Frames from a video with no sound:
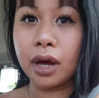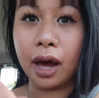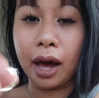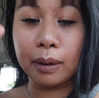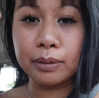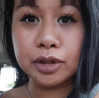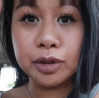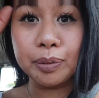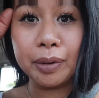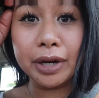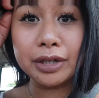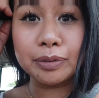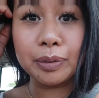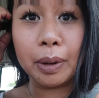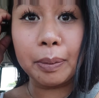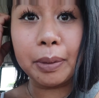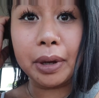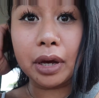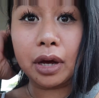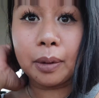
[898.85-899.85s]
I'm surprised
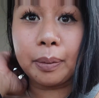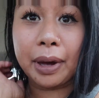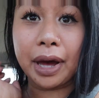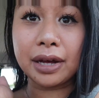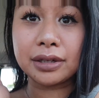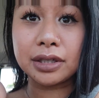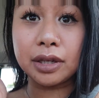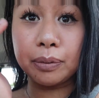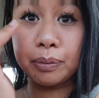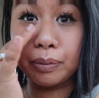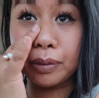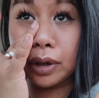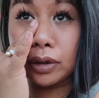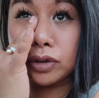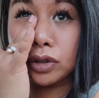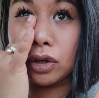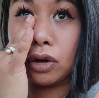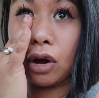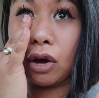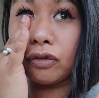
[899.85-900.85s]
my makeup hasn't
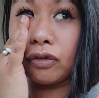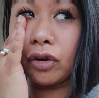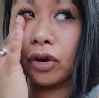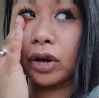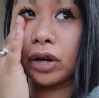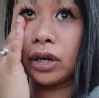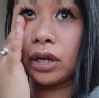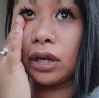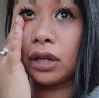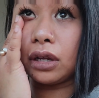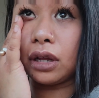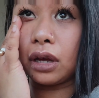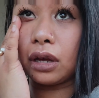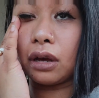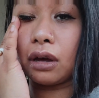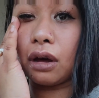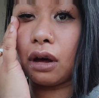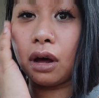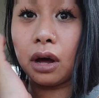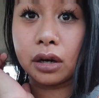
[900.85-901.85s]
melted off already, like
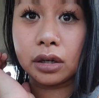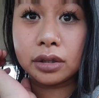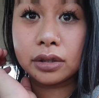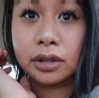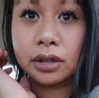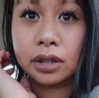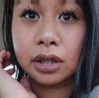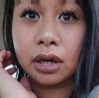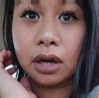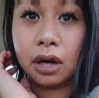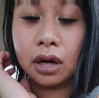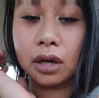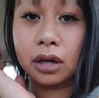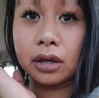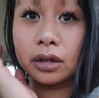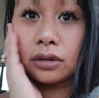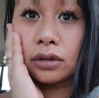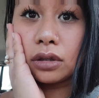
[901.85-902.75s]
honestly, guys.